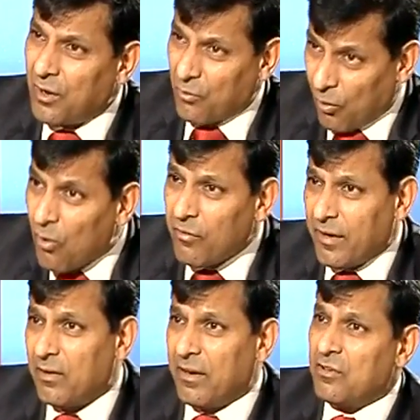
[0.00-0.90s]
wrong
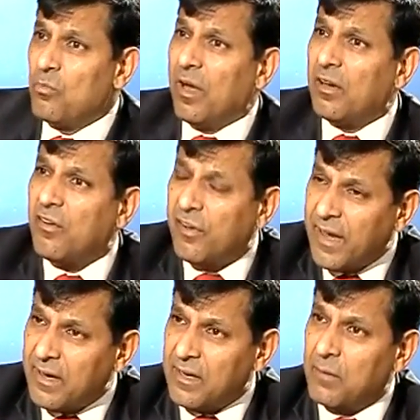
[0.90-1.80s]
regulation while
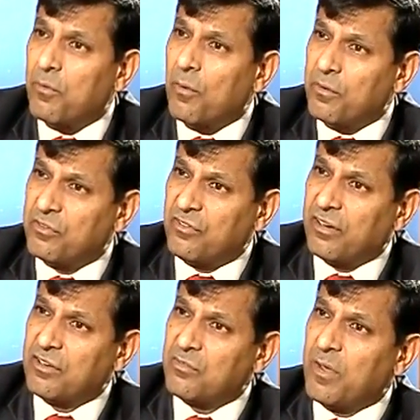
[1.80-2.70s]
creating appropriate
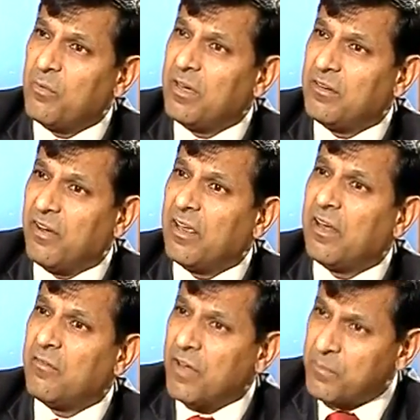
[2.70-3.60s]
structures where we
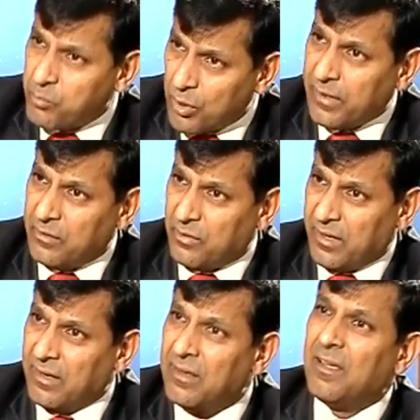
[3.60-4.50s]
regulate very poorly
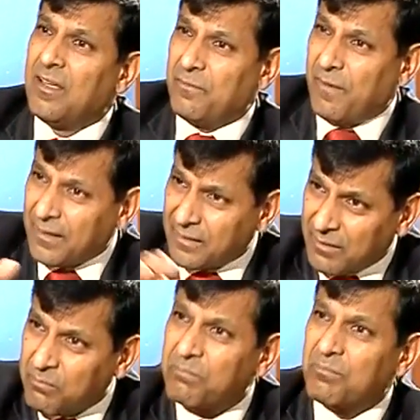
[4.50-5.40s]
today. The fact
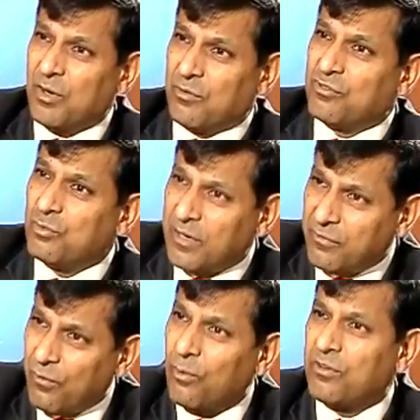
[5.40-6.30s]
that sewage
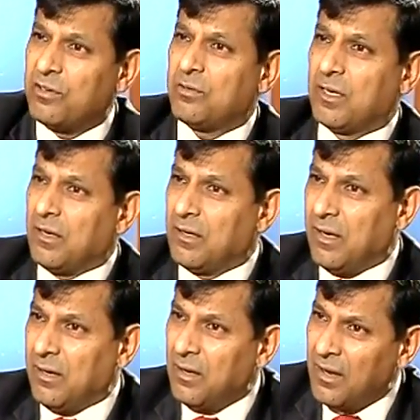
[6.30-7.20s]
flows into the
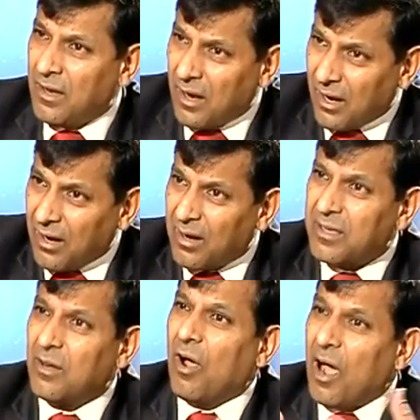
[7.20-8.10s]
Ganga,
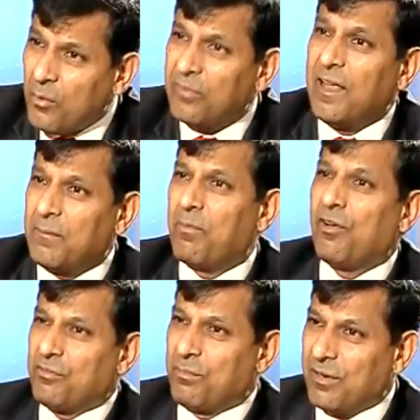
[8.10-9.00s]
how is that
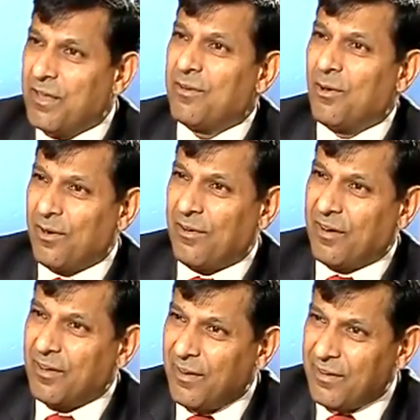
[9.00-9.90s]
possible given all our
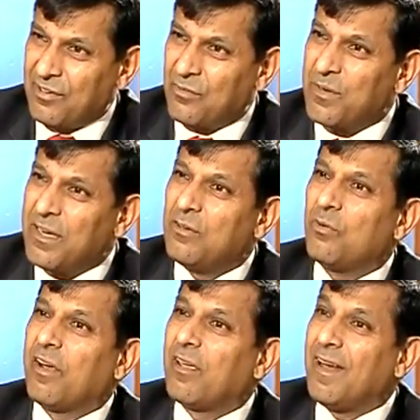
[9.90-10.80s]
regulations? We need to
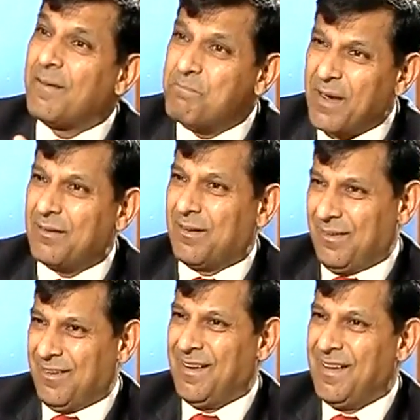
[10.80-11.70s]
regulate better
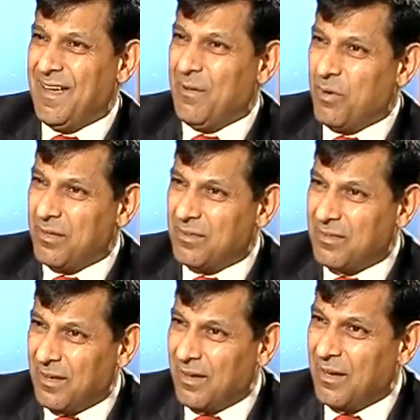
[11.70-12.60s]
with
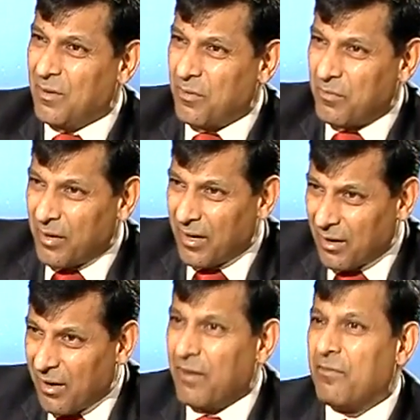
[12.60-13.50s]
a
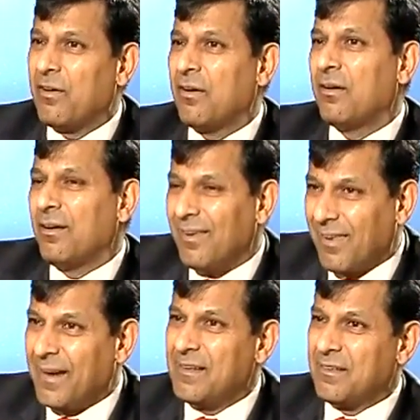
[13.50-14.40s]
cleverer,
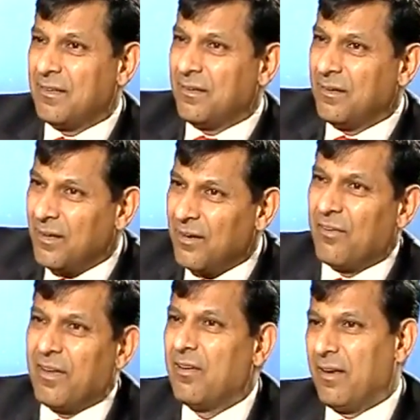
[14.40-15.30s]
lighter
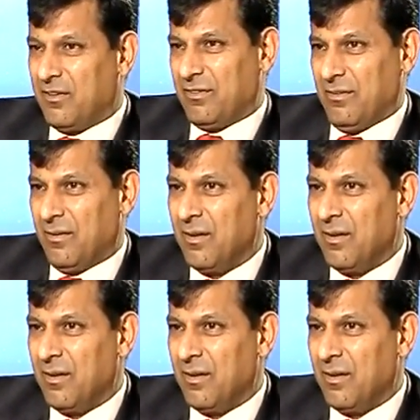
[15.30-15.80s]
regulation.